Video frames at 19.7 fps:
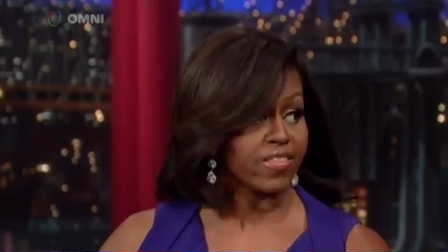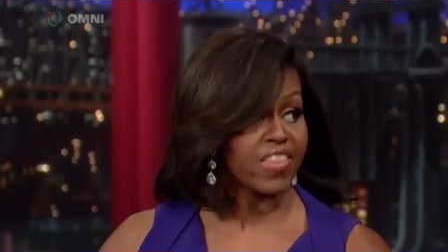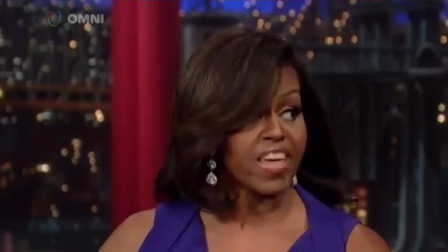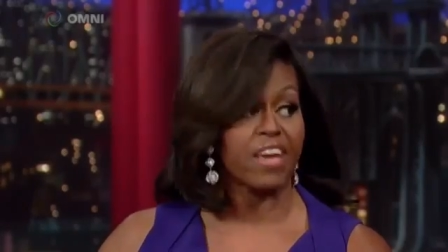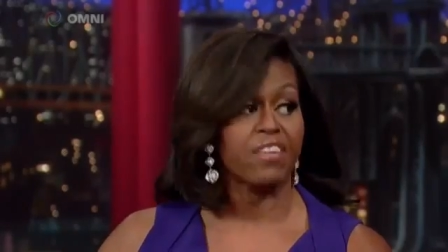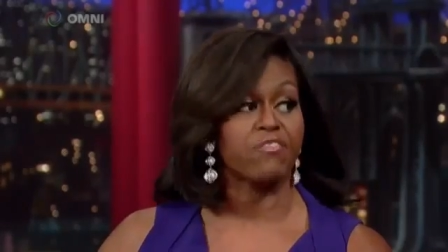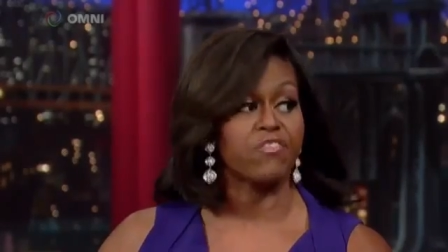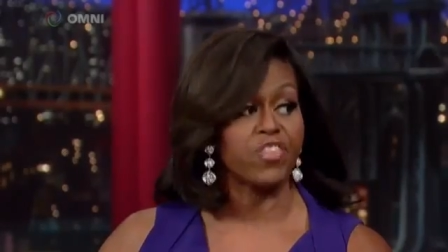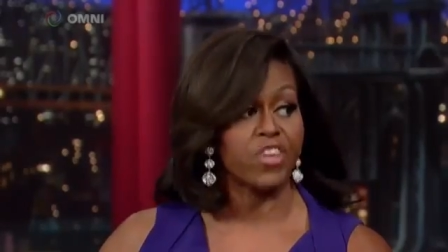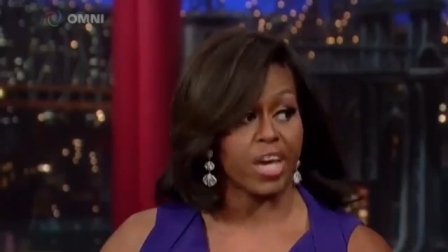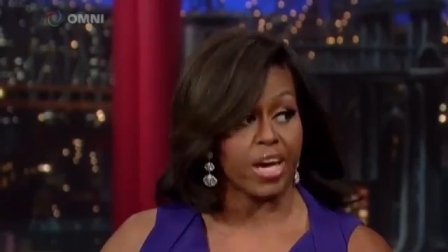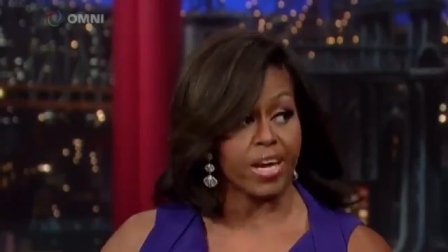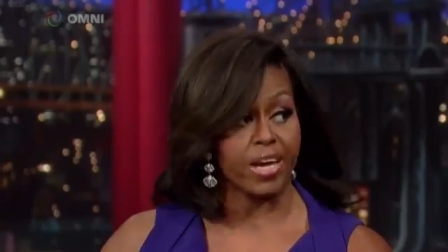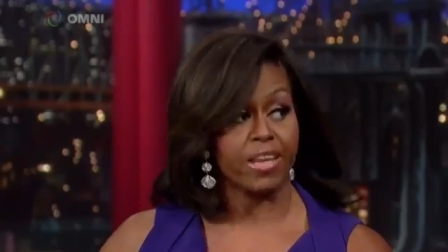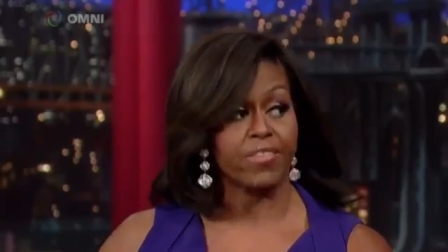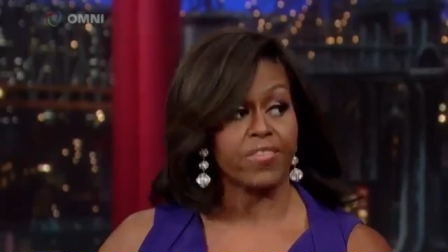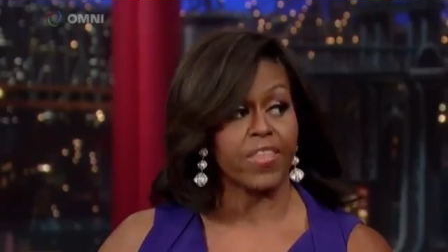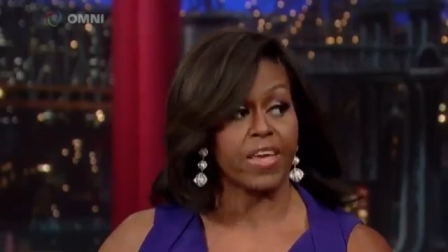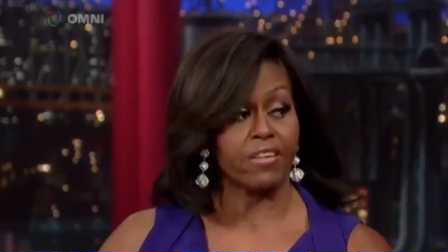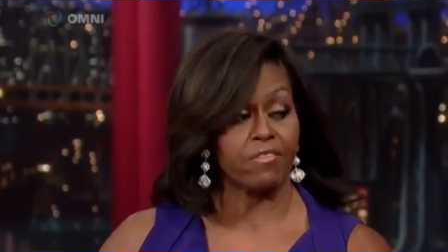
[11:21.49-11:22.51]
They've done
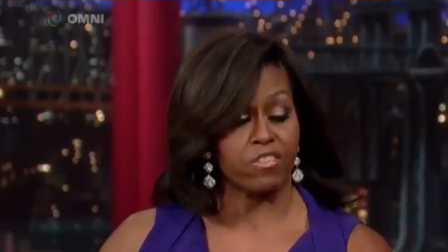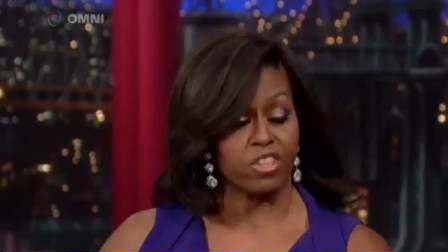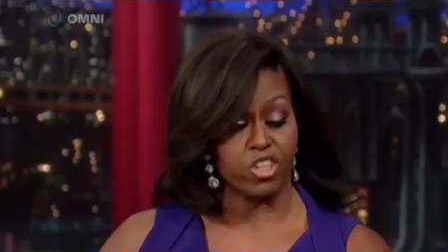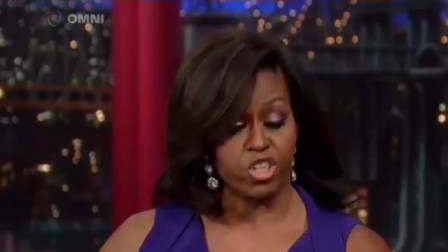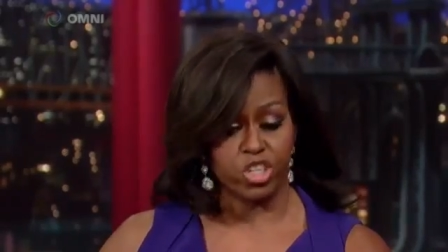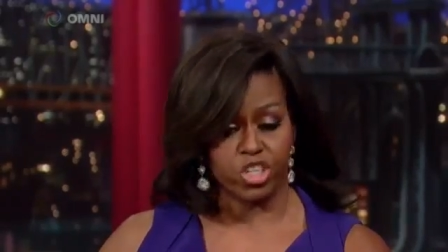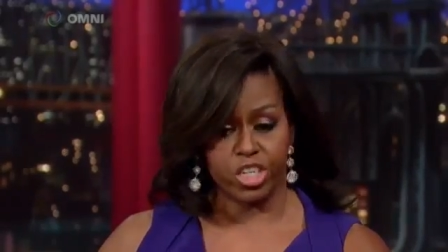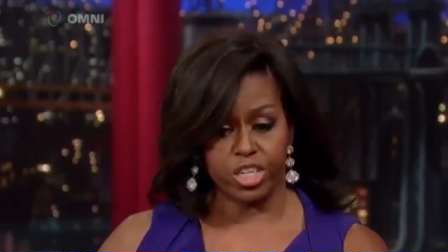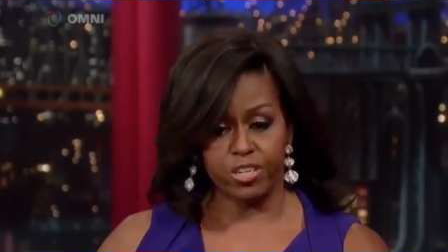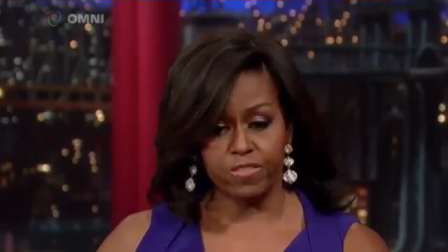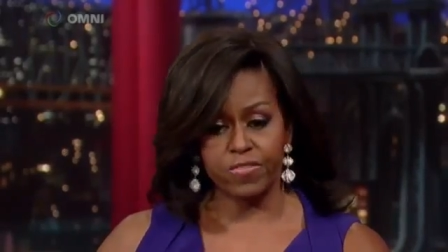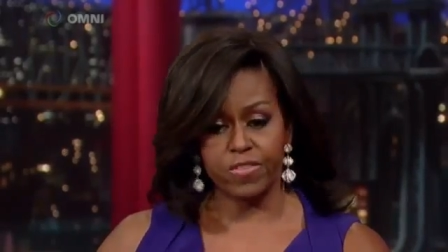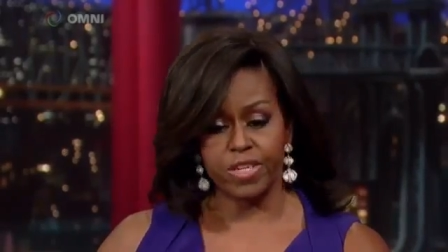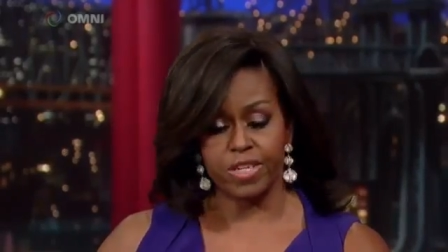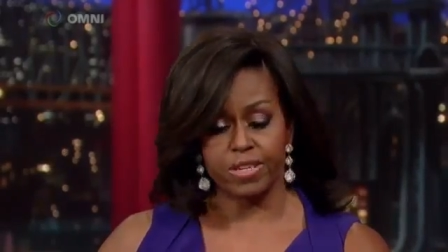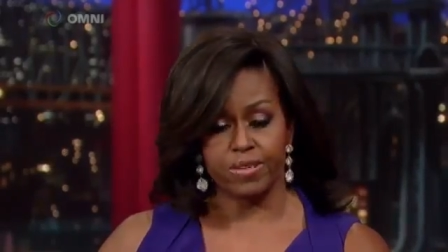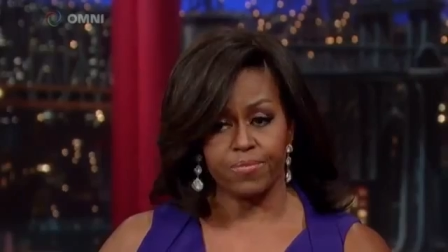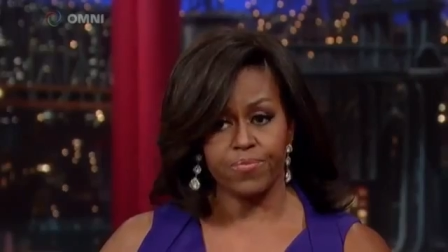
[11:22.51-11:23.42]
it. They've achieved it.